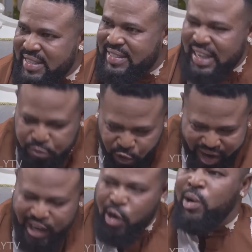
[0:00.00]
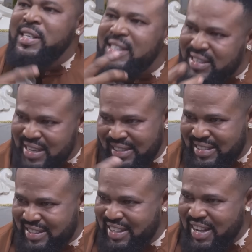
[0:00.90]
Seek for her
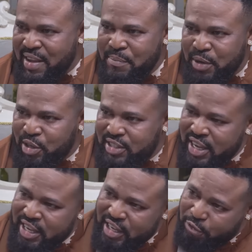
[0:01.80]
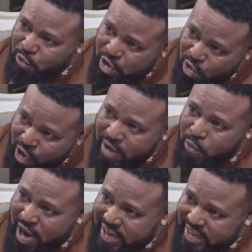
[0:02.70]
consent. Because if you
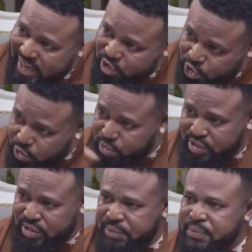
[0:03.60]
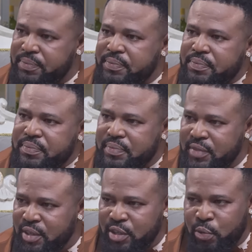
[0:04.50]
were in her shoes,
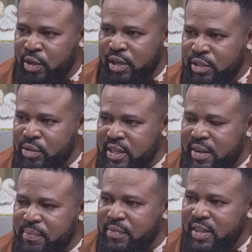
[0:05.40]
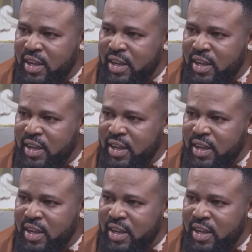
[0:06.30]
you will not do the same.